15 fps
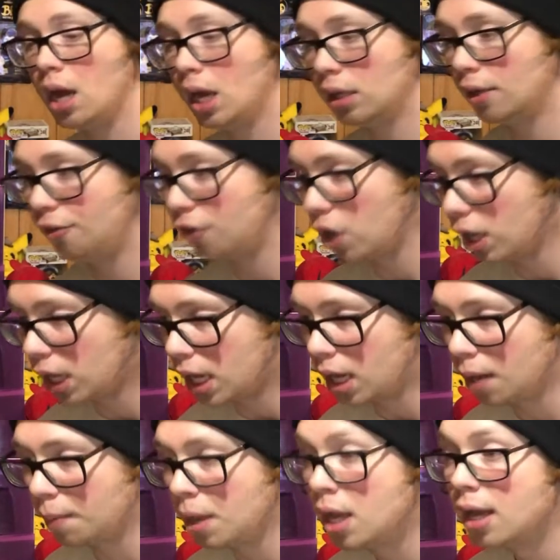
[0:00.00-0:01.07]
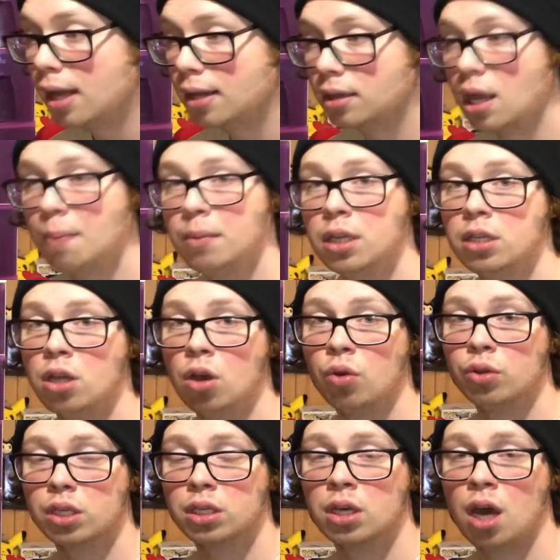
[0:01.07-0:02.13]
And if I am, let me know
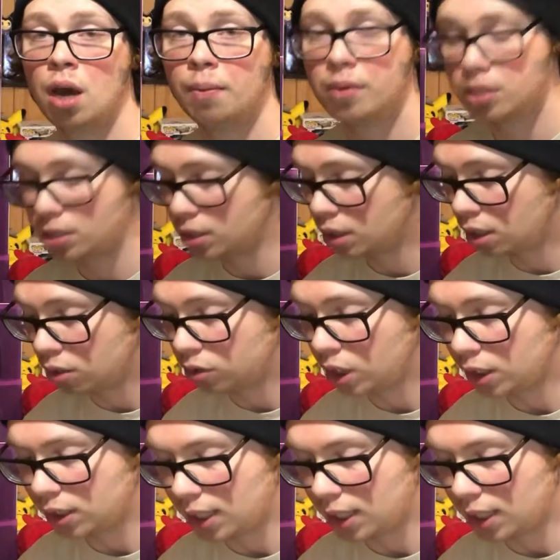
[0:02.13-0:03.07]
in the comments and I'll take